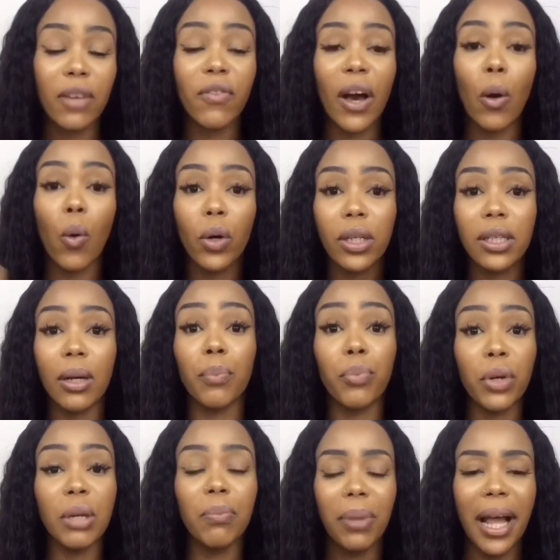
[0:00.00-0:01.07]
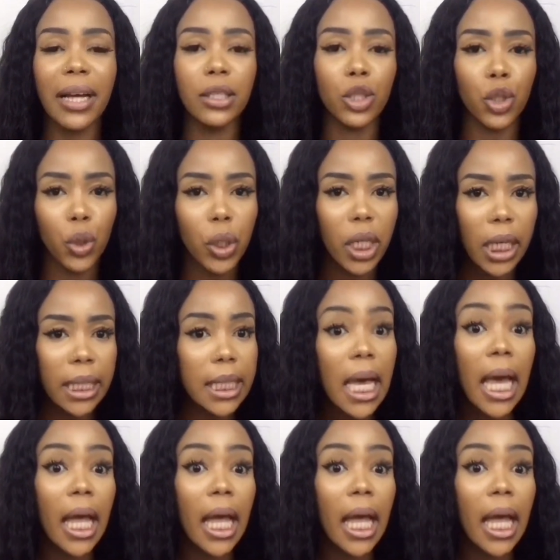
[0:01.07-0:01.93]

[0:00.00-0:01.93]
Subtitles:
If I ordered a pre-plucked unit,